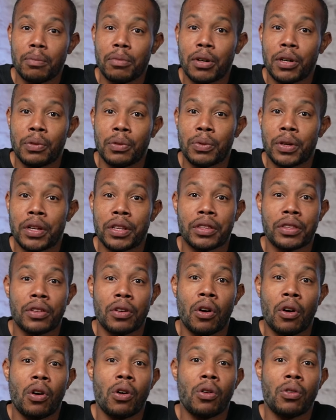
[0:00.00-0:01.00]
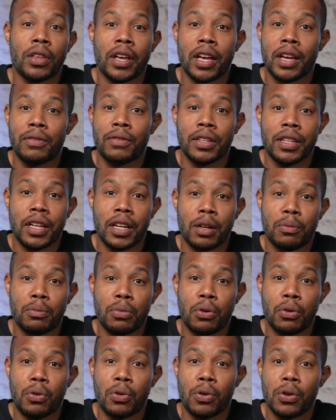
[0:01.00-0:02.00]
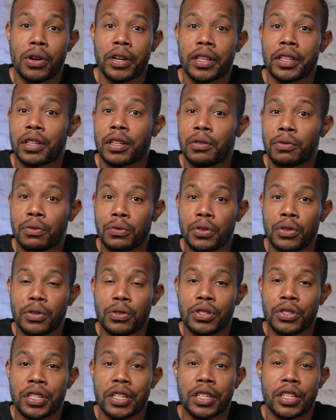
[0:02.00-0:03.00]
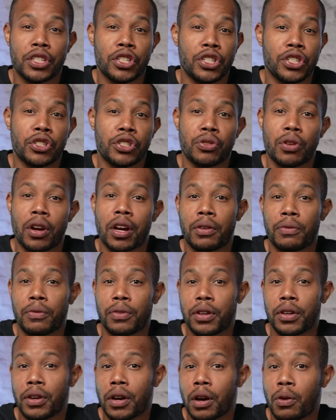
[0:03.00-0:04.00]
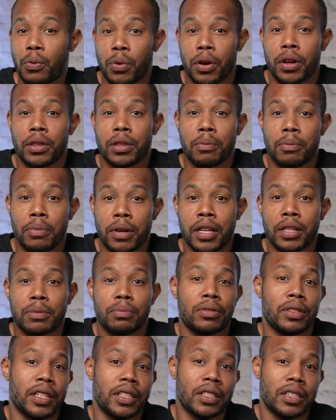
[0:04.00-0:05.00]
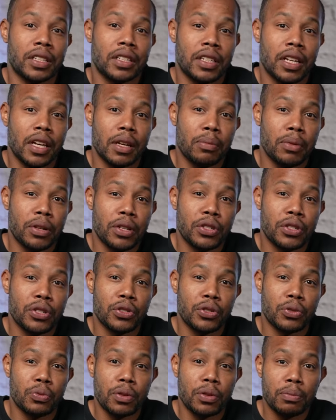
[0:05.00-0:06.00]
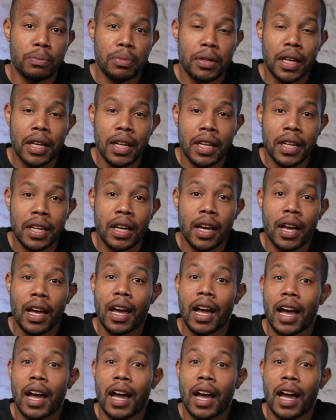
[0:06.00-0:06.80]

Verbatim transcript: but with all the heavy downpour and the confusion and just trying to figure out where the best place to take pictures would be,